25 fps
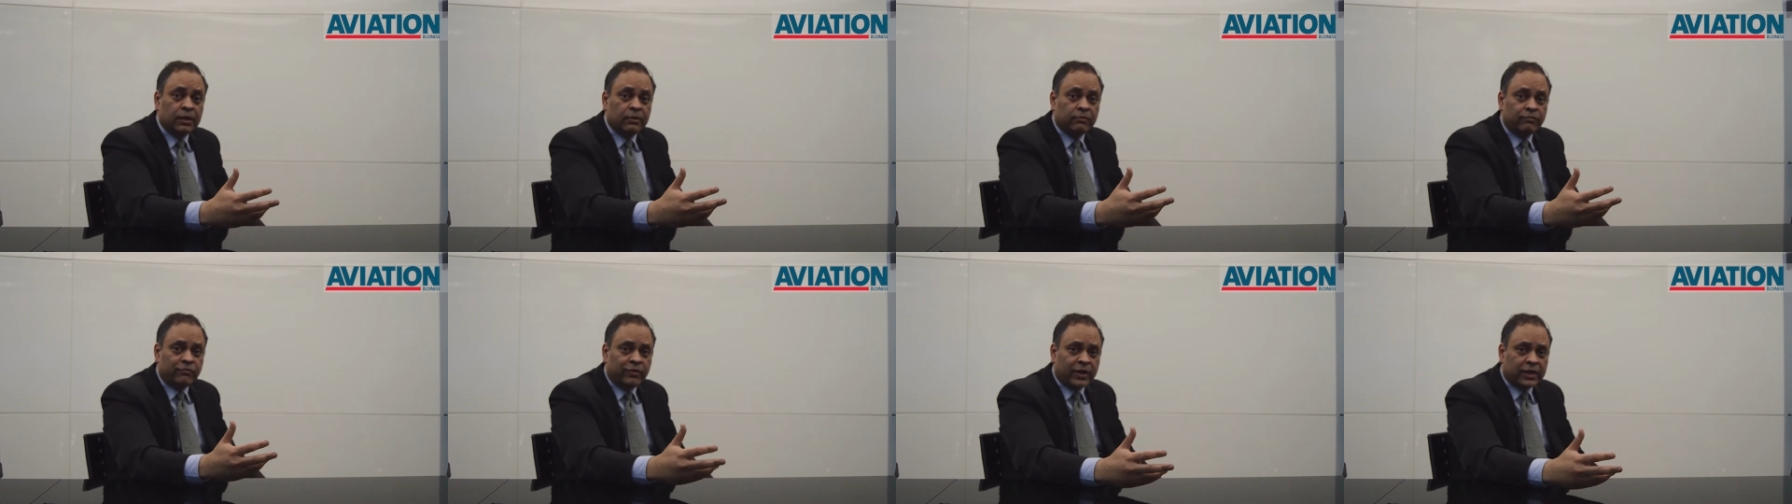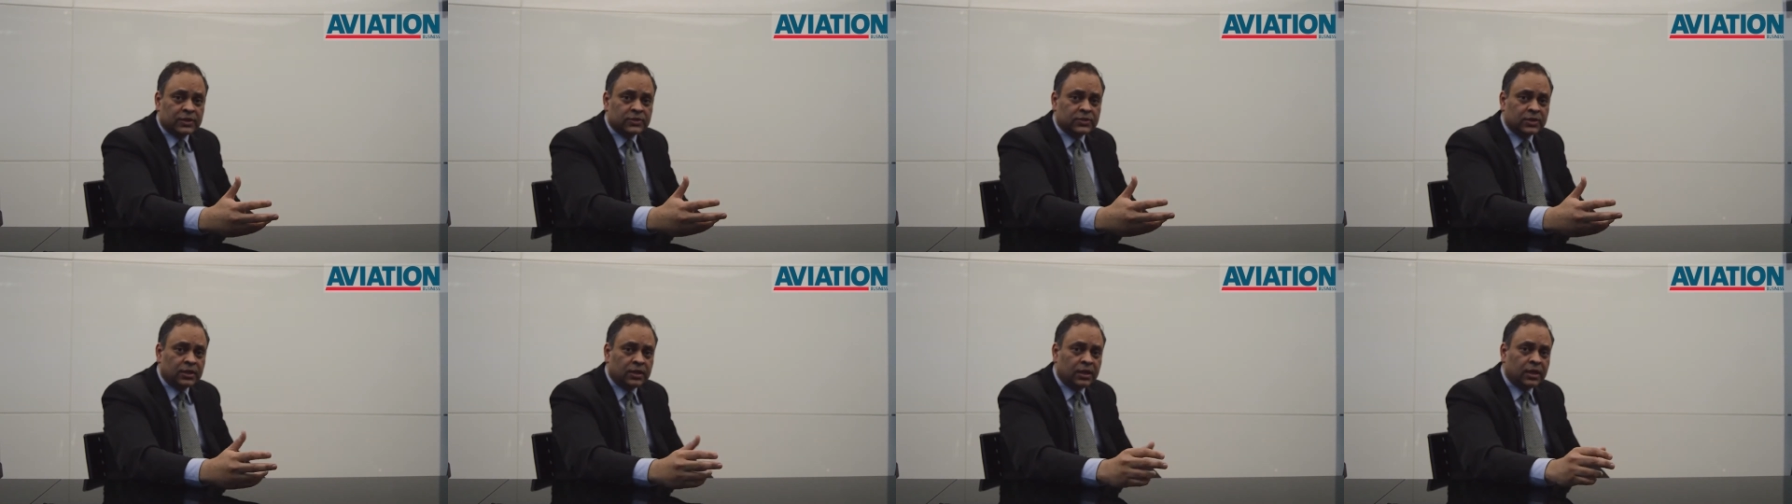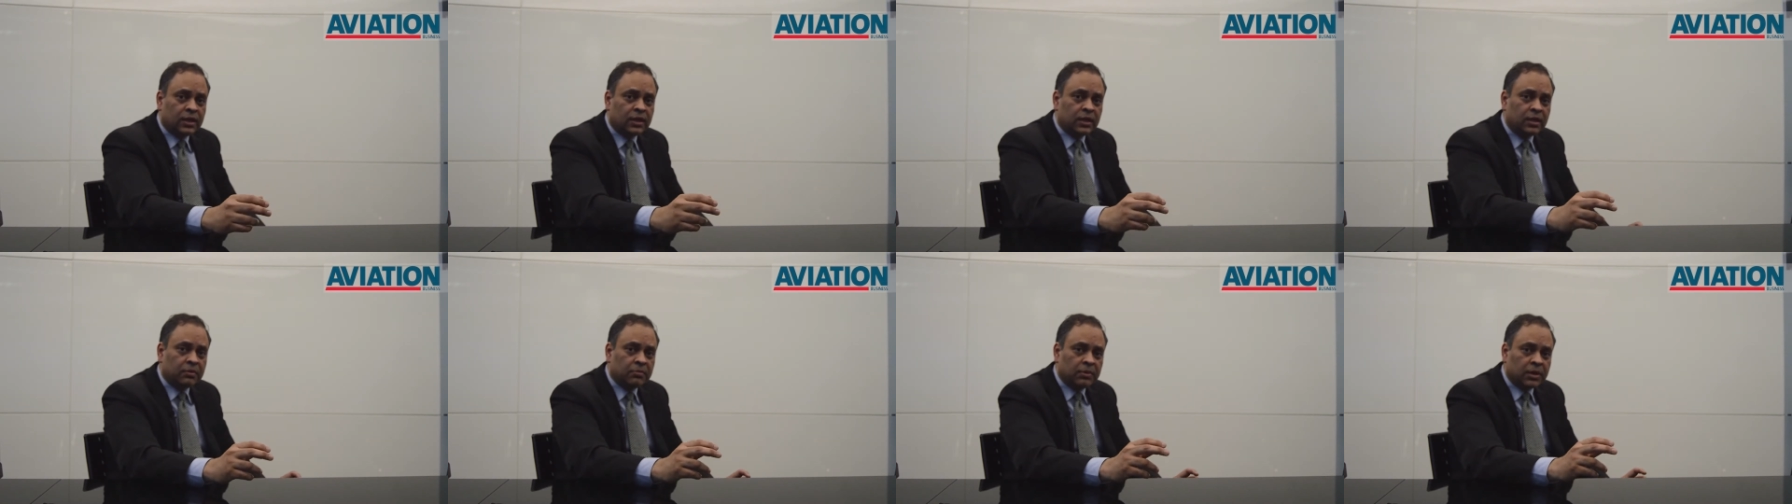
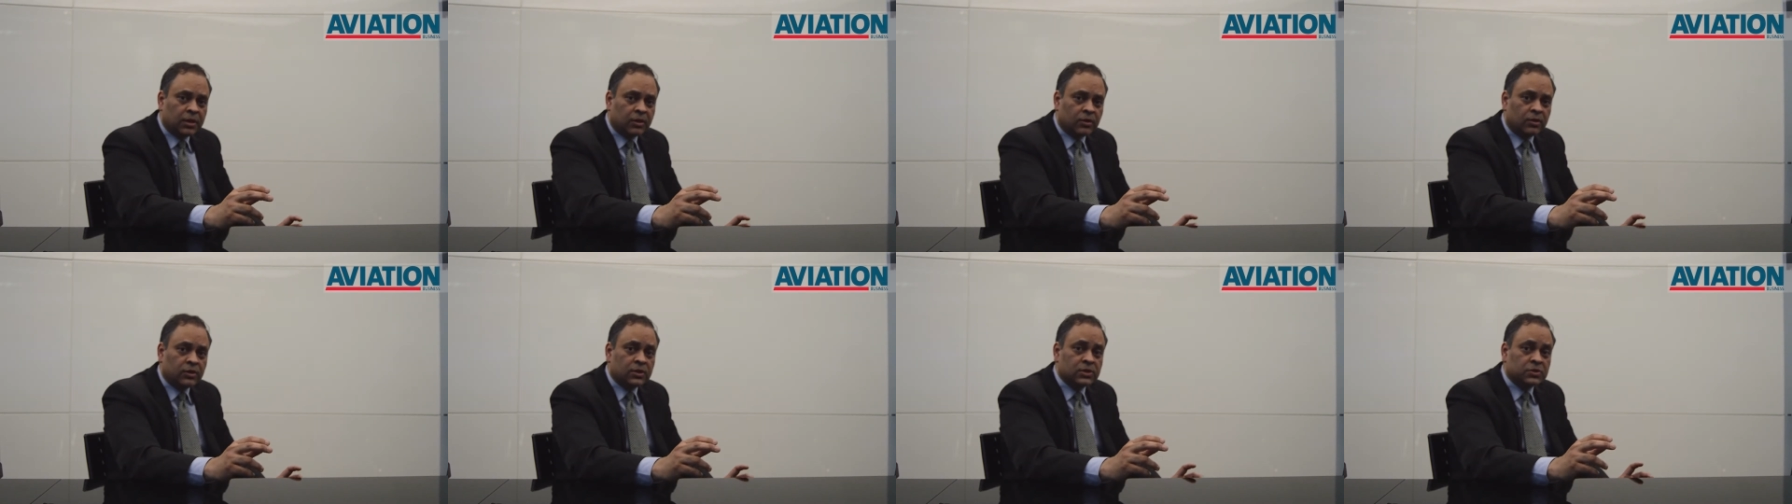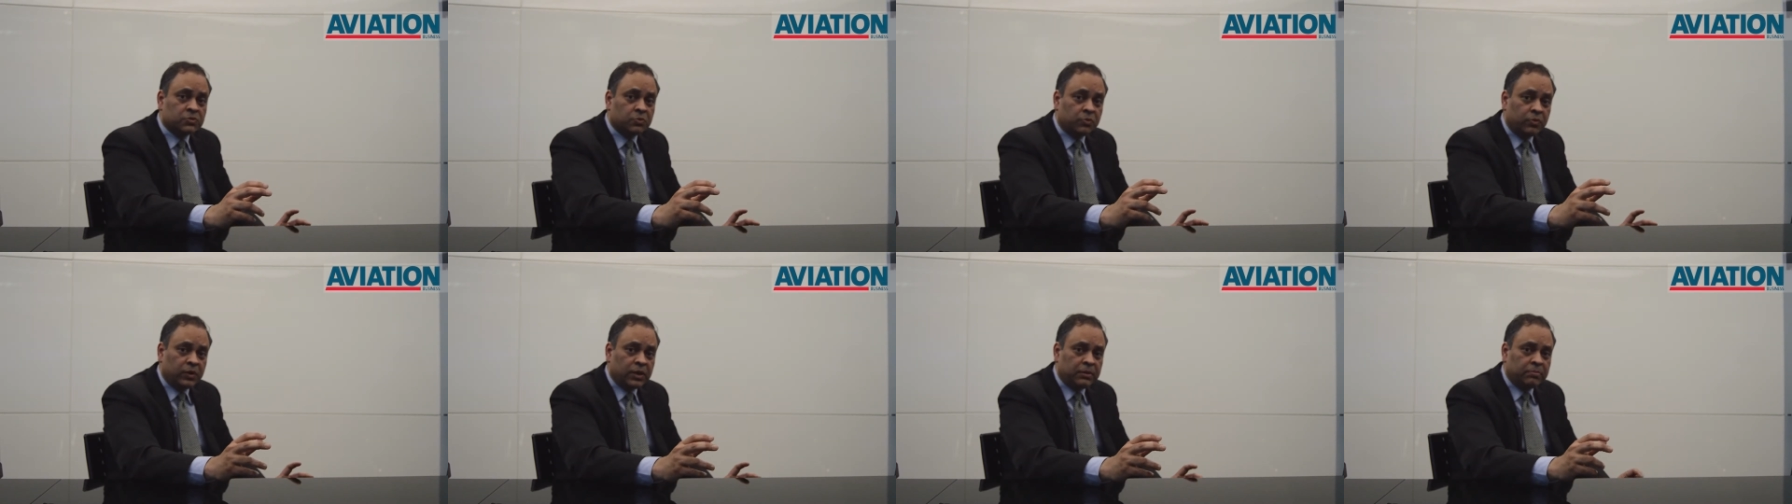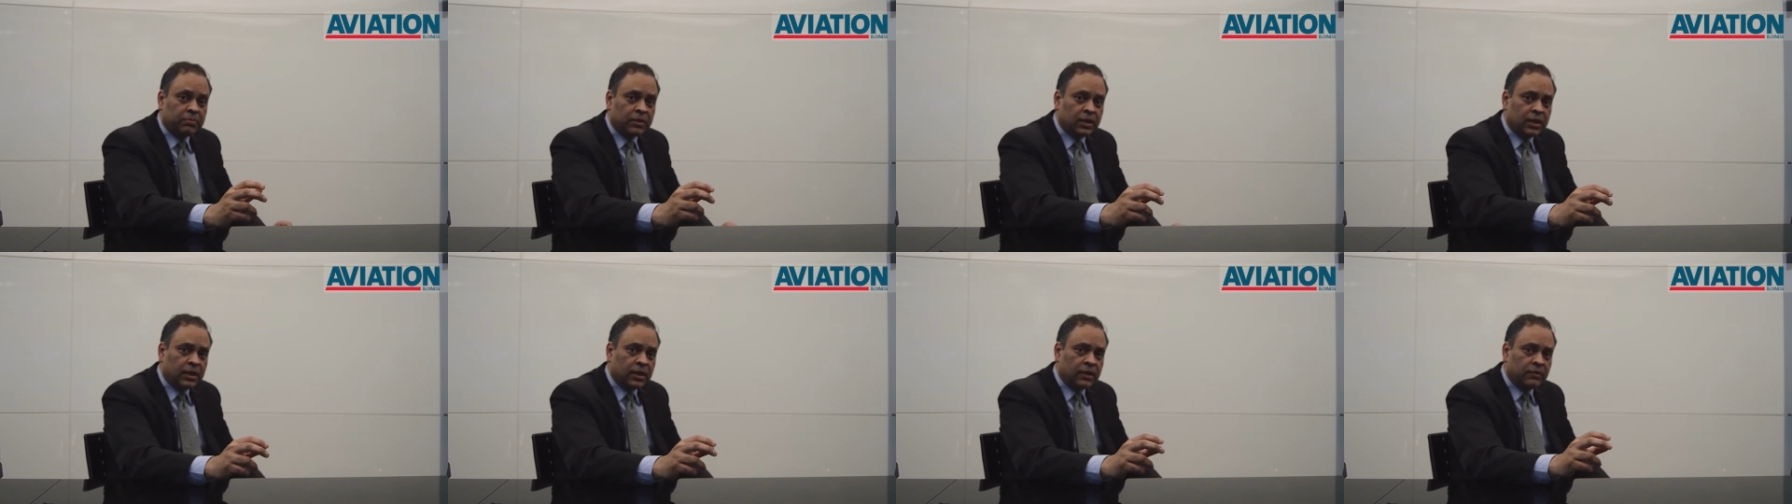Fascinating because we
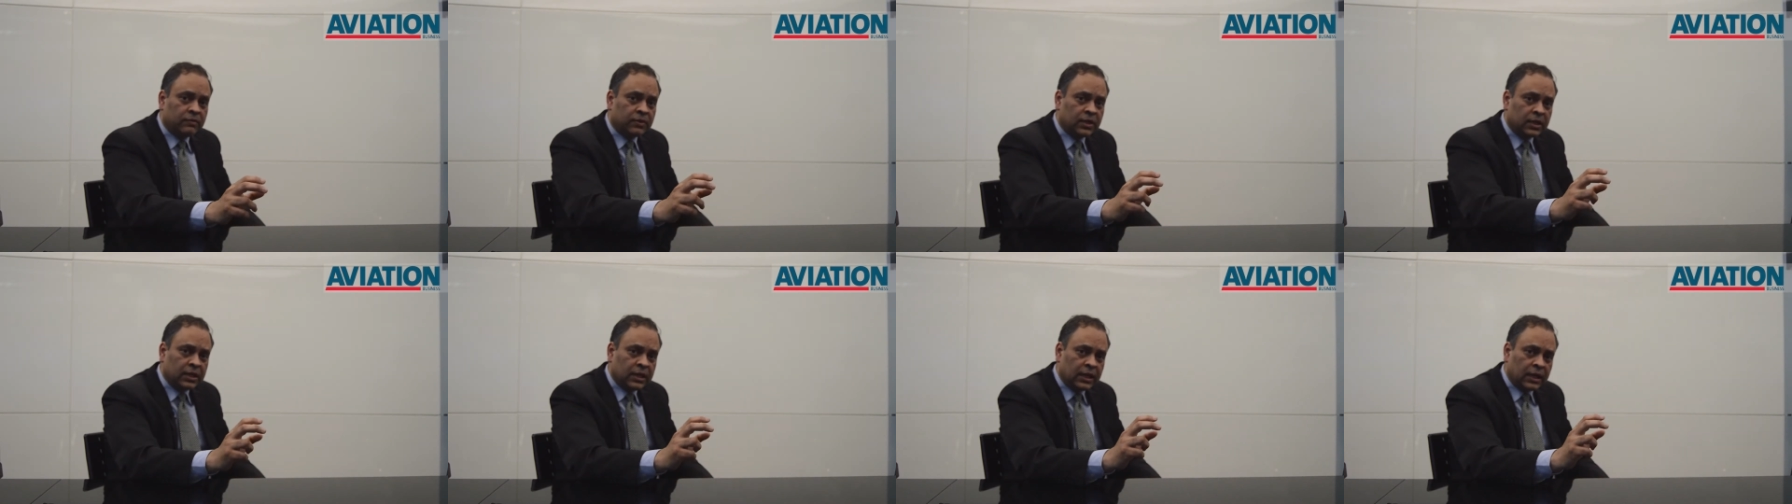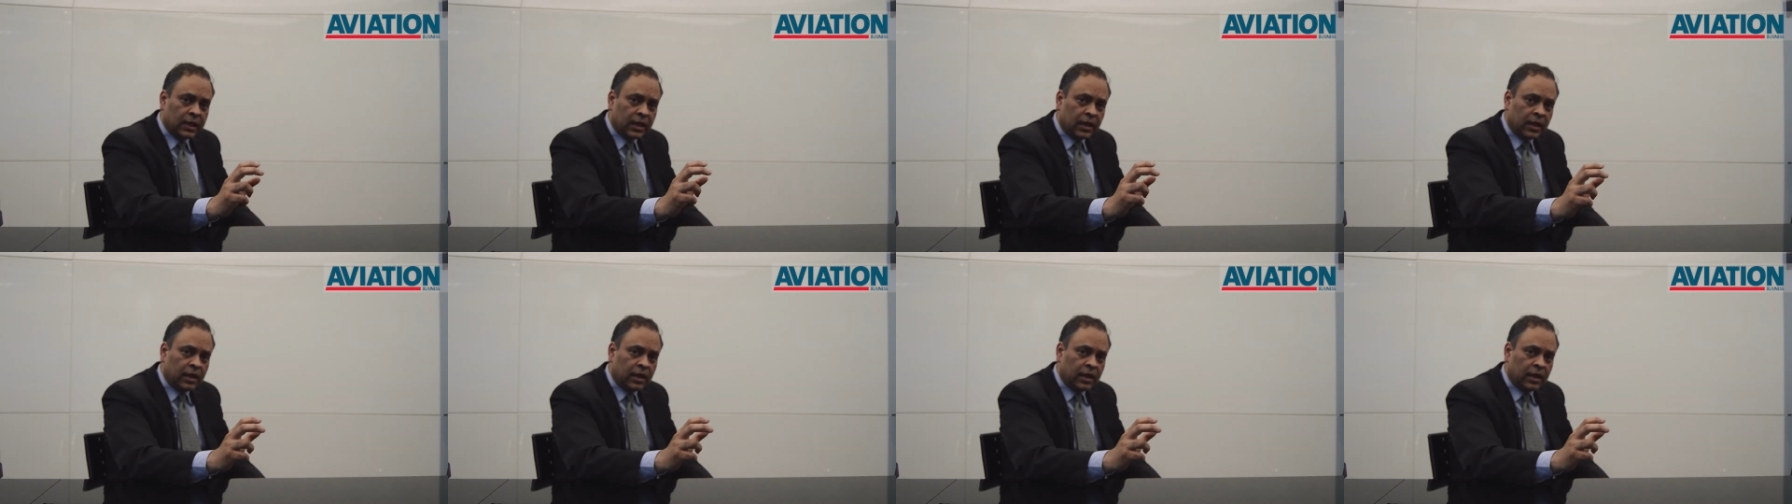believe that the